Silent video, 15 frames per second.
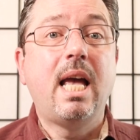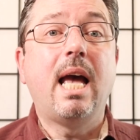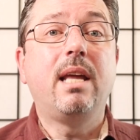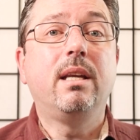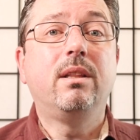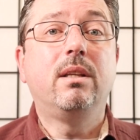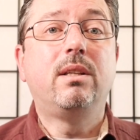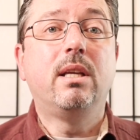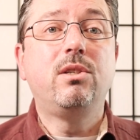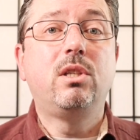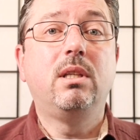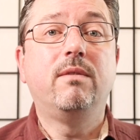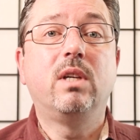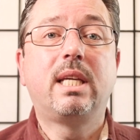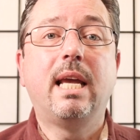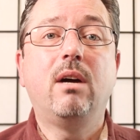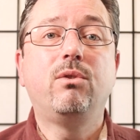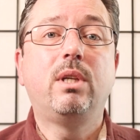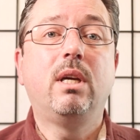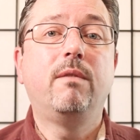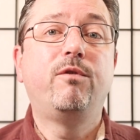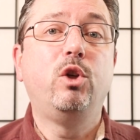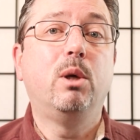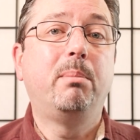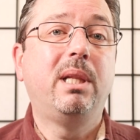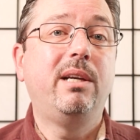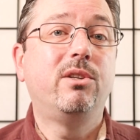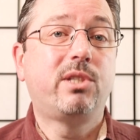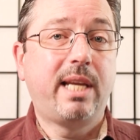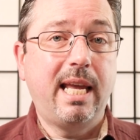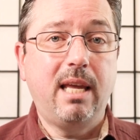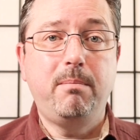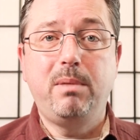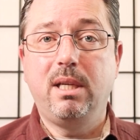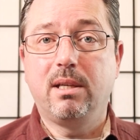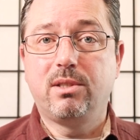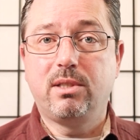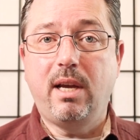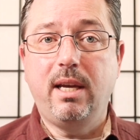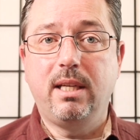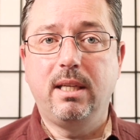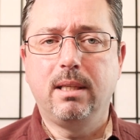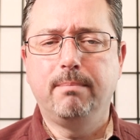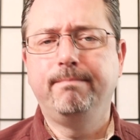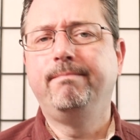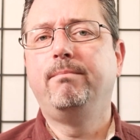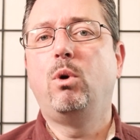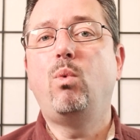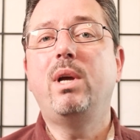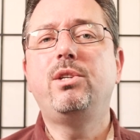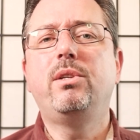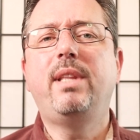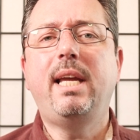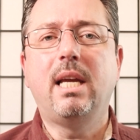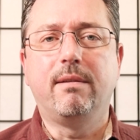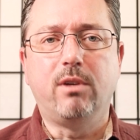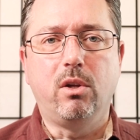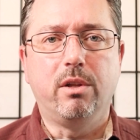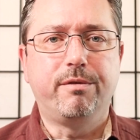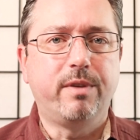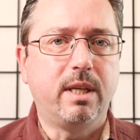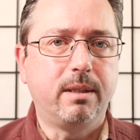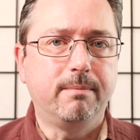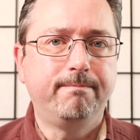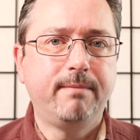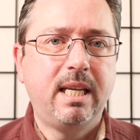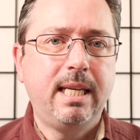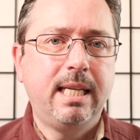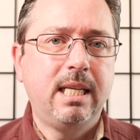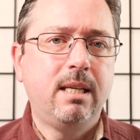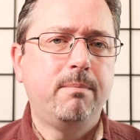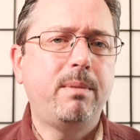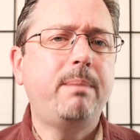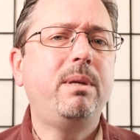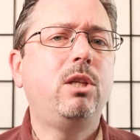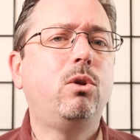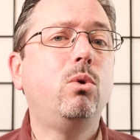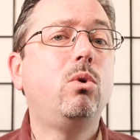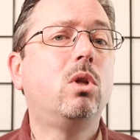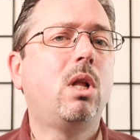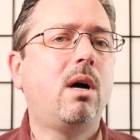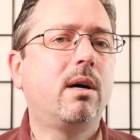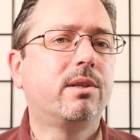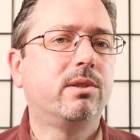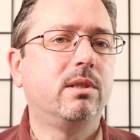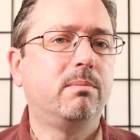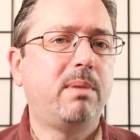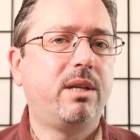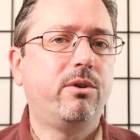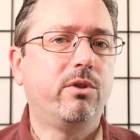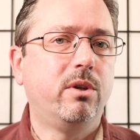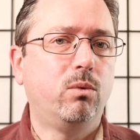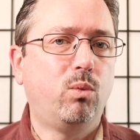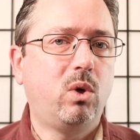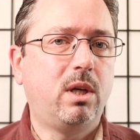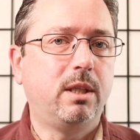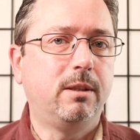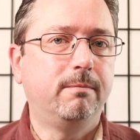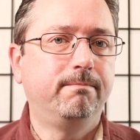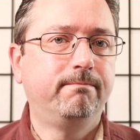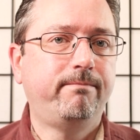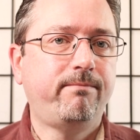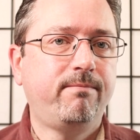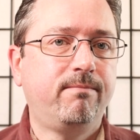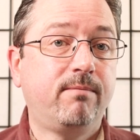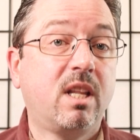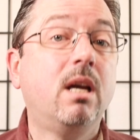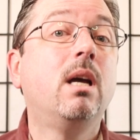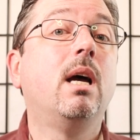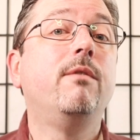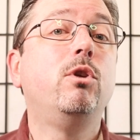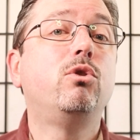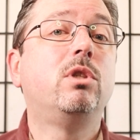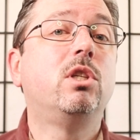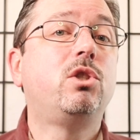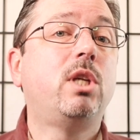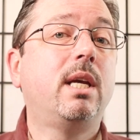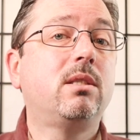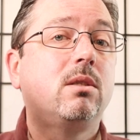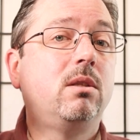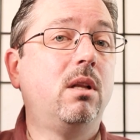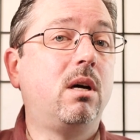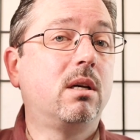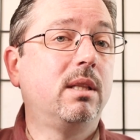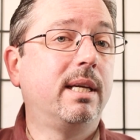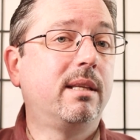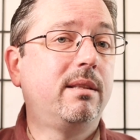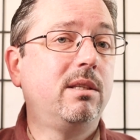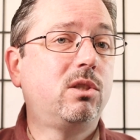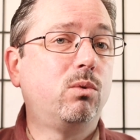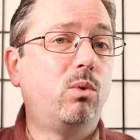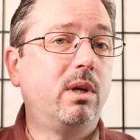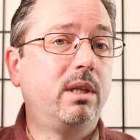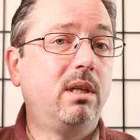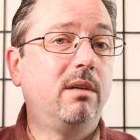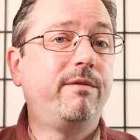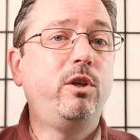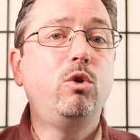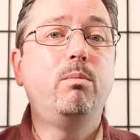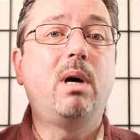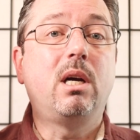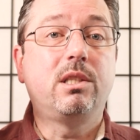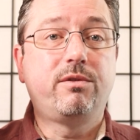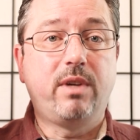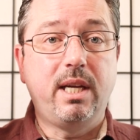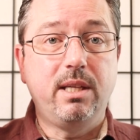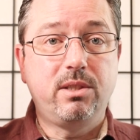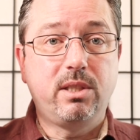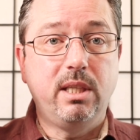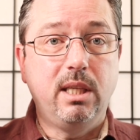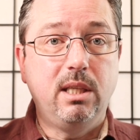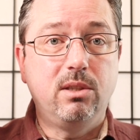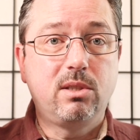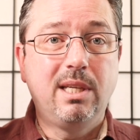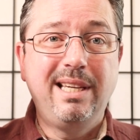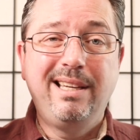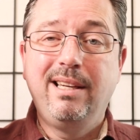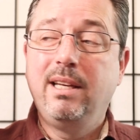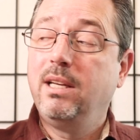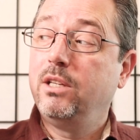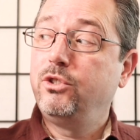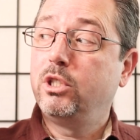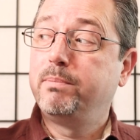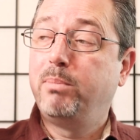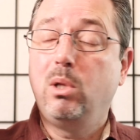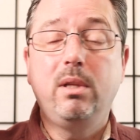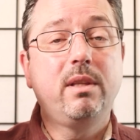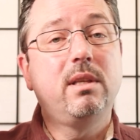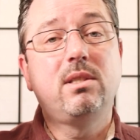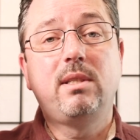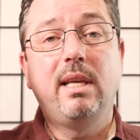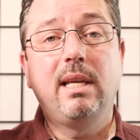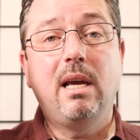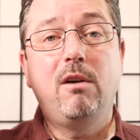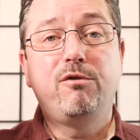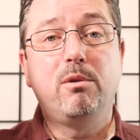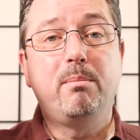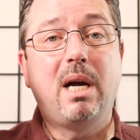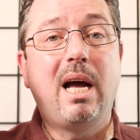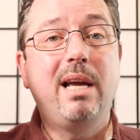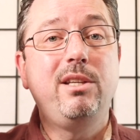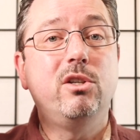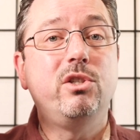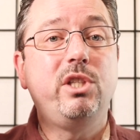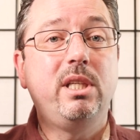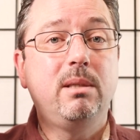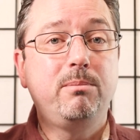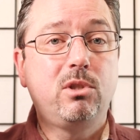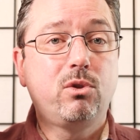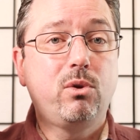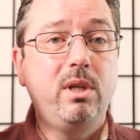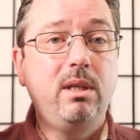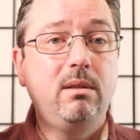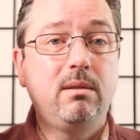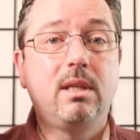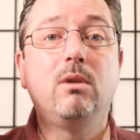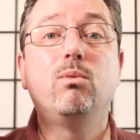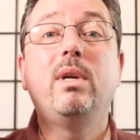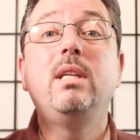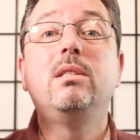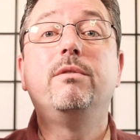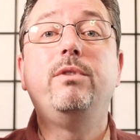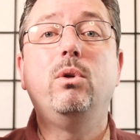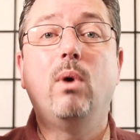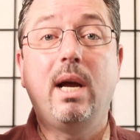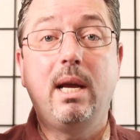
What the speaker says: Adding the tension of a countdown for your players can be exciting, but why should they have all the fun? Maybe 2 clocks is better than 1. I've used a chess clock like this one in a few boss fight scenes, and just pulling this thing out from behind your GM screen can raise a few